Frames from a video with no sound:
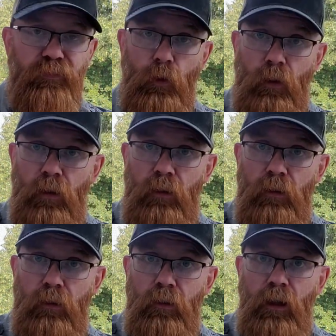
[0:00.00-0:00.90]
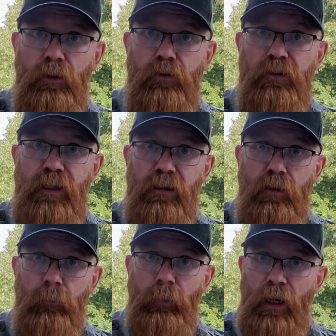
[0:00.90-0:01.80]
four. Understand that
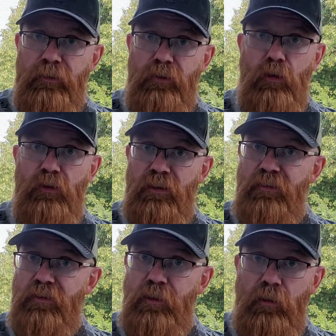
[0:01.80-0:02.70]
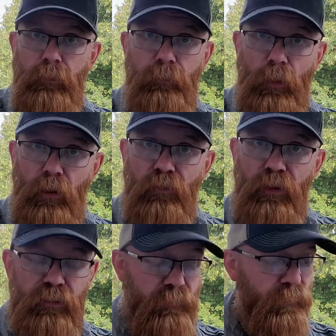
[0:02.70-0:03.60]
your boss knows this isn't going to be
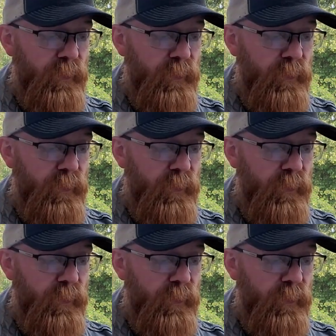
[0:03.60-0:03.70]
perfect.